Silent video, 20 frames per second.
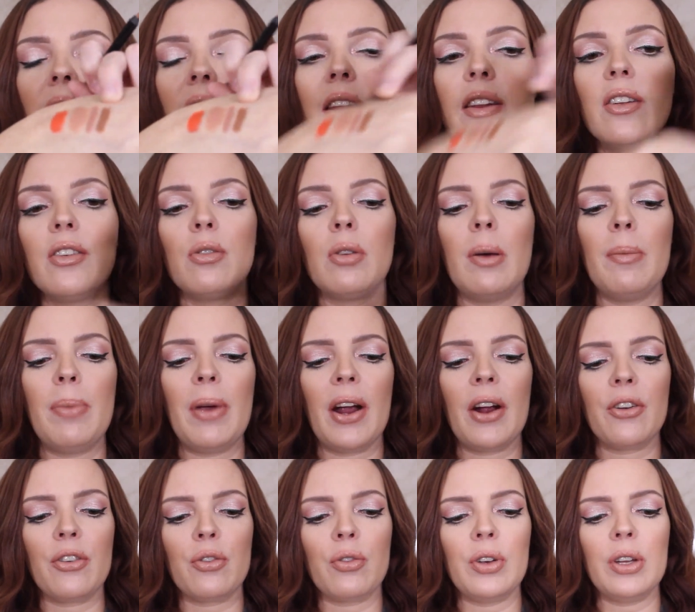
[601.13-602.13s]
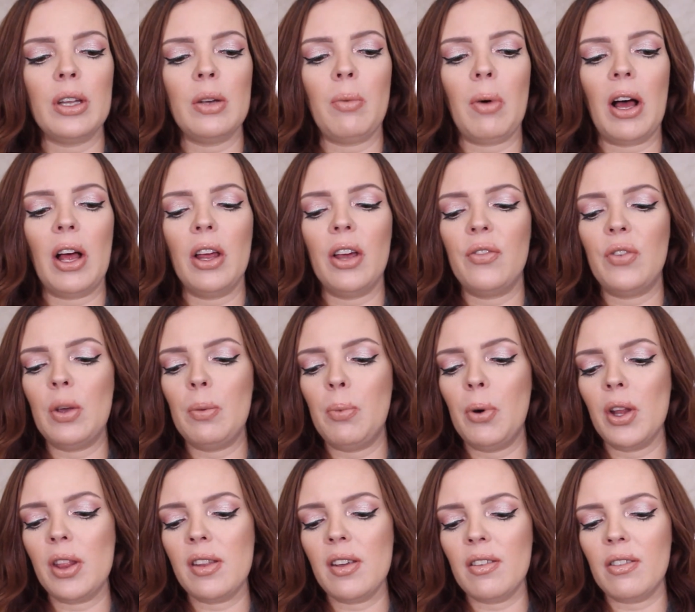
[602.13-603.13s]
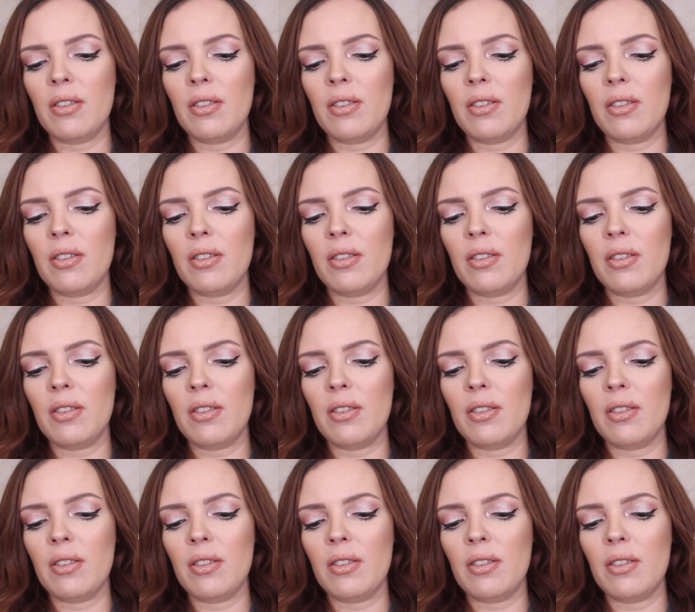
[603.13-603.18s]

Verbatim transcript: And this one pairs really well. If you put